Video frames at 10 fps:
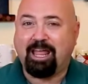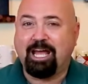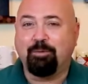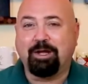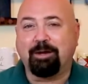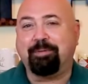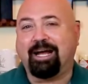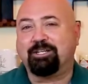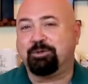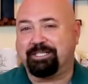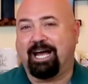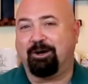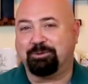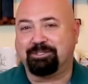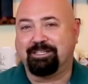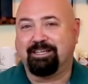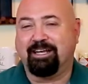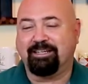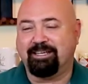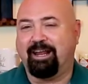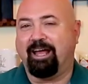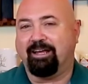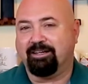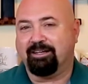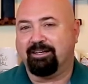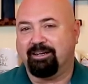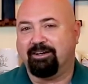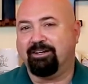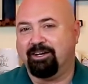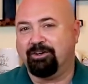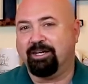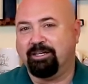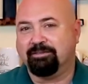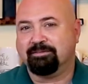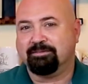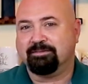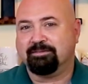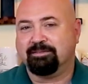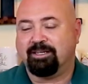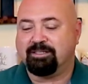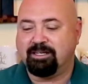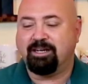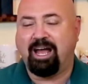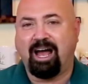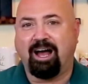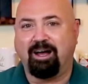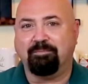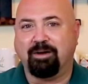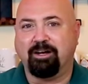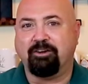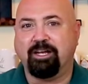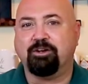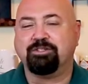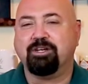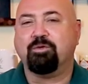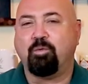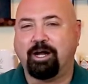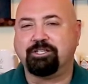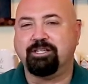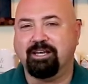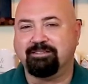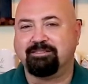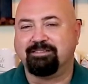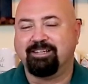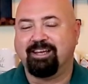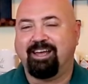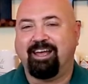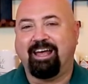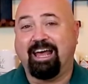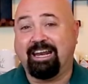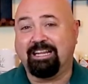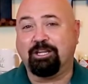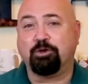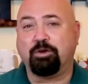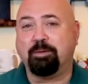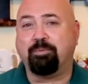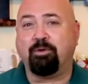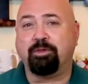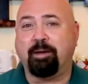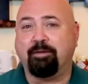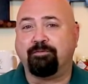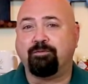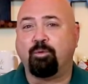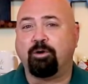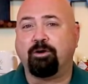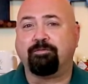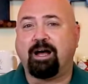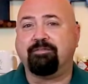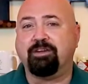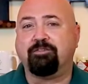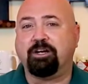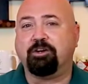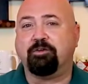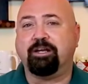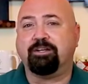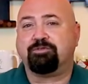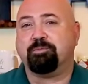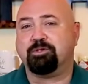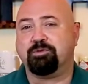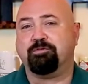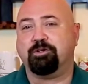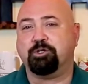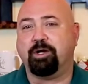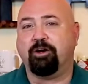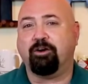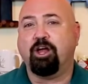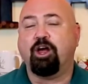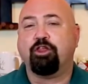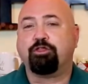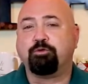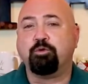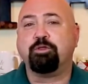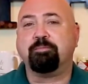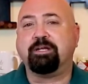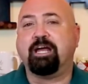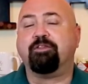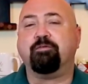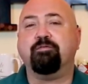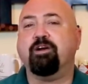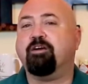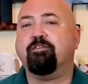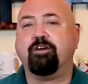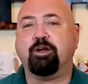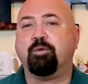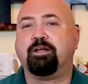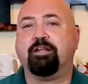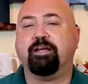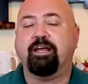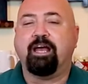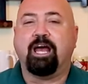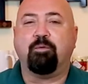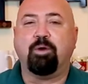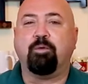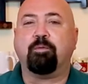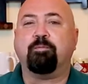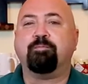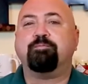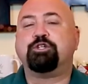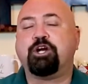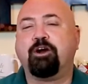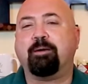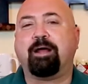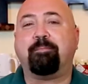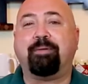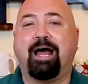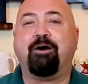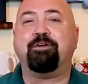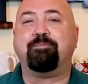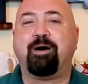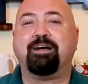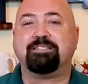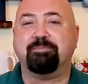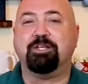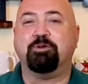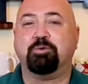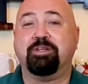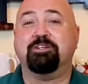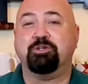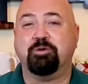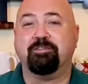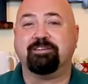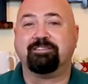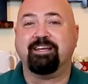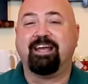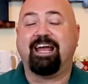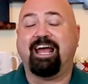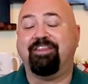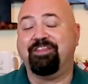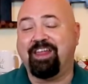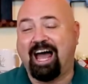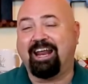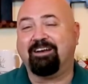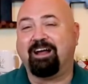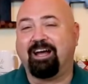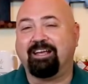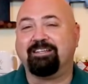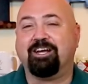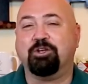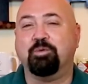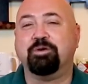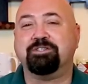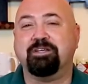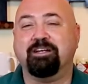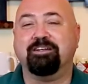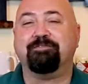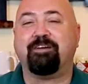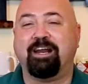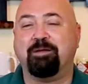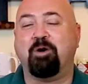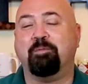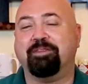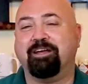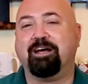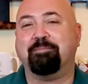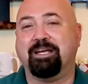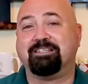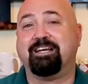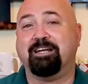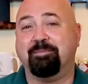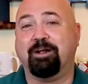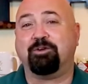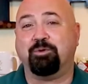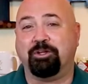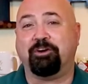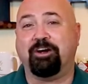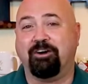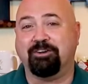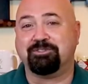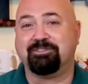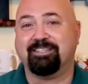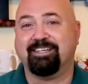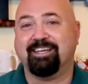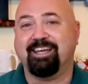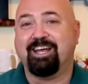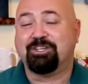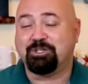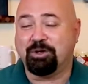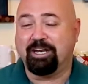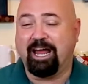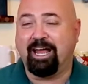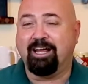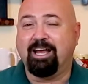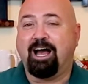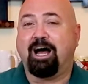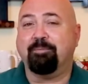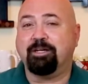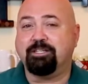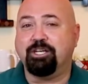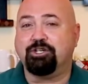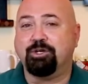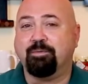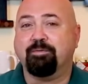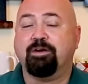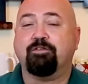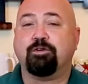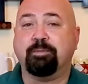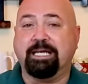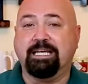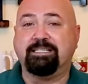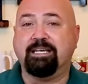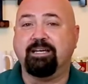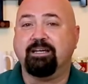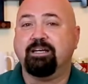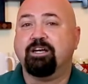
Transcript: and we got back to his house and he said, "Hey, are you hungry?" And I said, "Yeah, I'm hungry." He goes, "Watch this." And he literally pulled about 4 or 5 different ingredients from his refrigerator, threw them together very, very quickly, and we were sharing about a pound of pasta between the two of us. And that, I can tell you, was the defining moment that got me excited about culinary arts. So today, I'm going to teach you, from easy